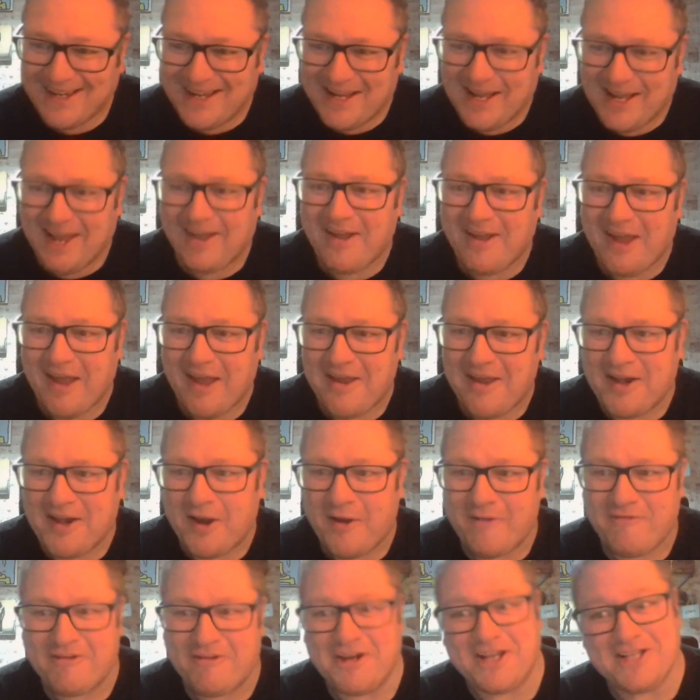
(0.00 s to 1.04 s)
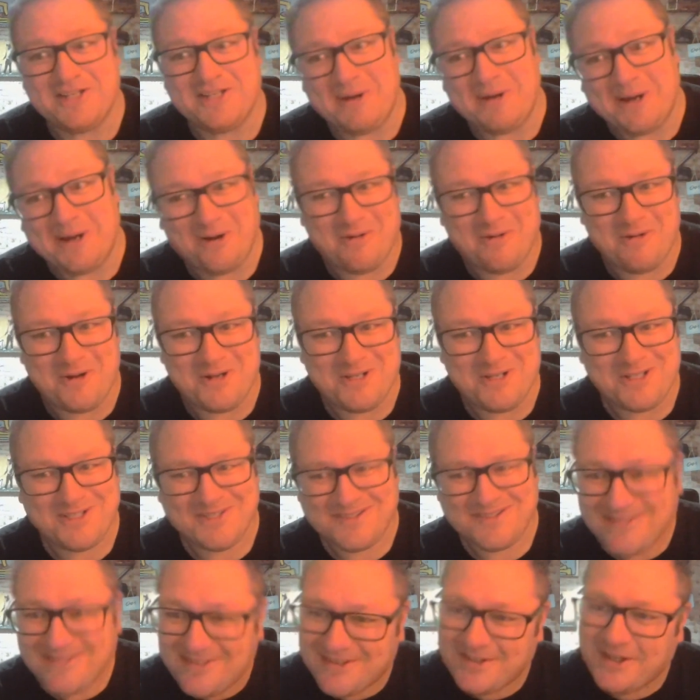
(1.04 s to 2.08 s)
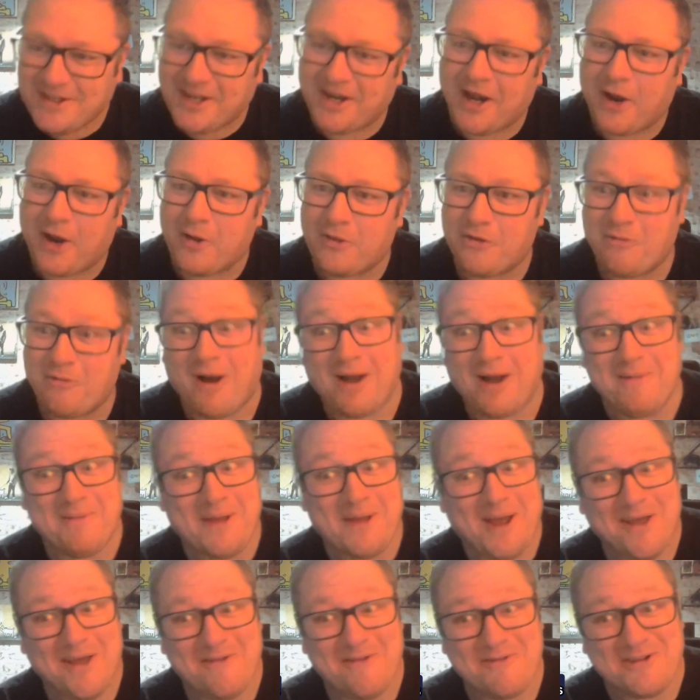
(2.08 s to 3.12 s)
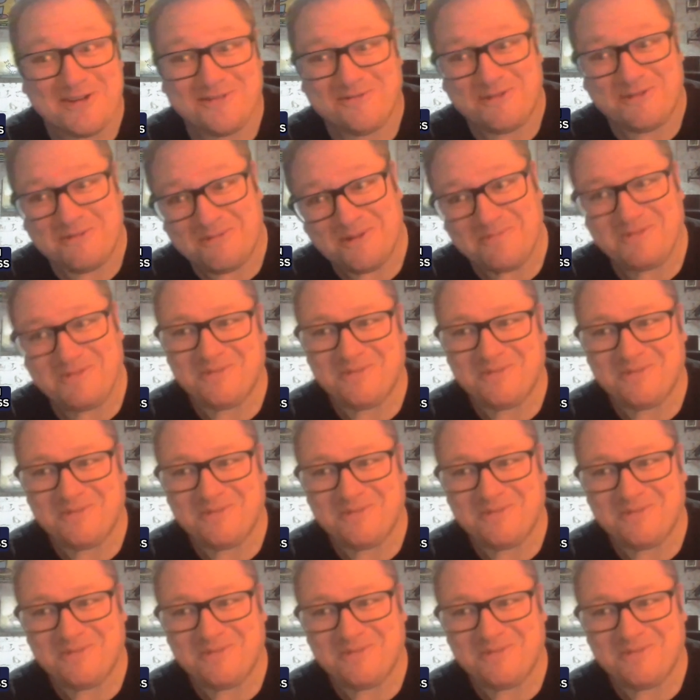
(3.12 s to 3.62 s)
if you need to encourage, the right behaviors from them,